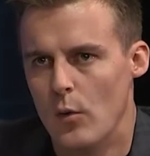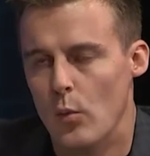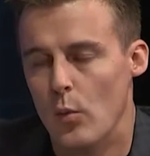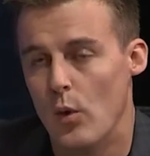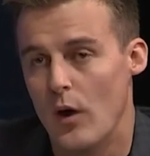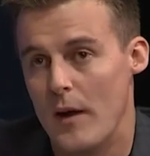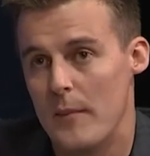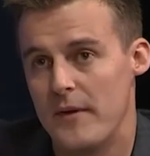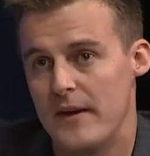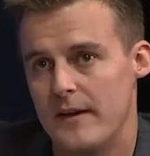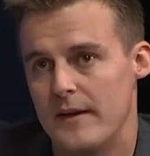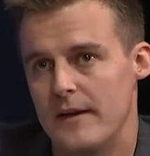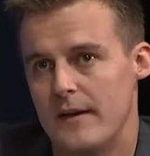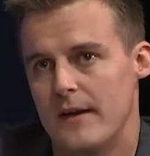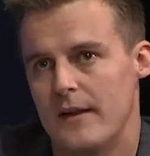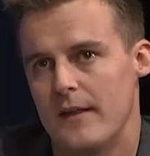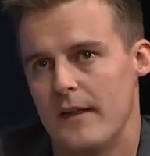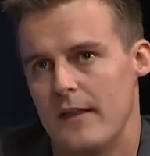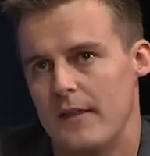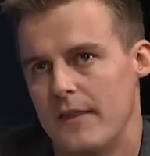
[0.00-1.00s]
Well, I mean,
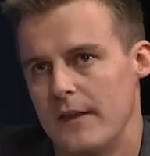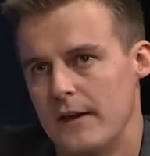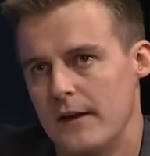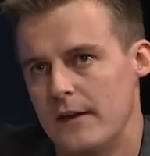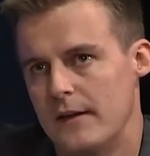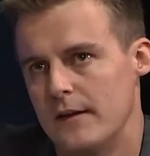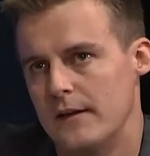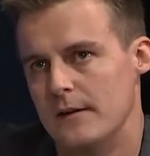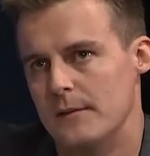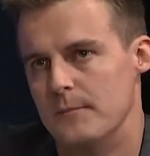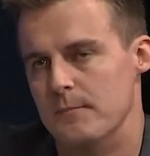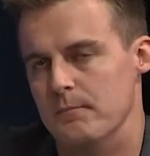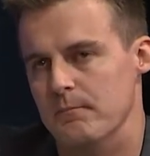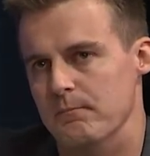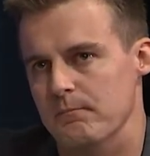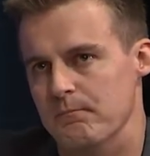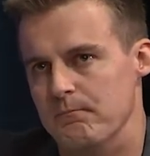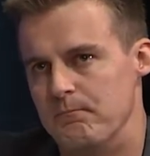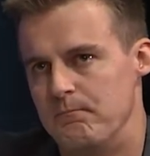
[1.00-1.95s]
I, I think um,